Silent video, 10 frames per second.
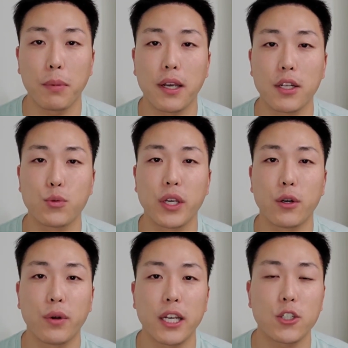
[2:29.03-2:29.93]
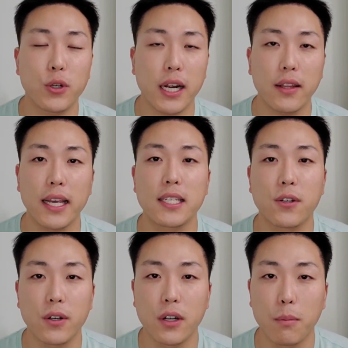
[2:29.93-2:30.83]
because we can only extract a
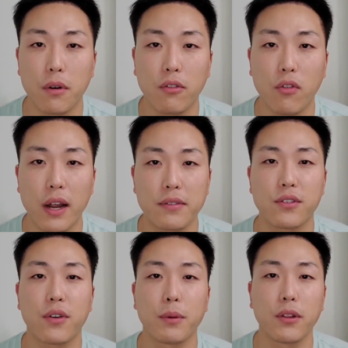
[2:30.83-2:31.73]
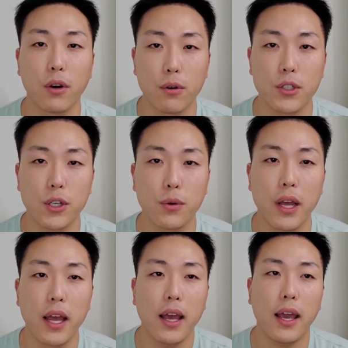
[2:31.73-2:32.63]
certain number of grafts from the donor zone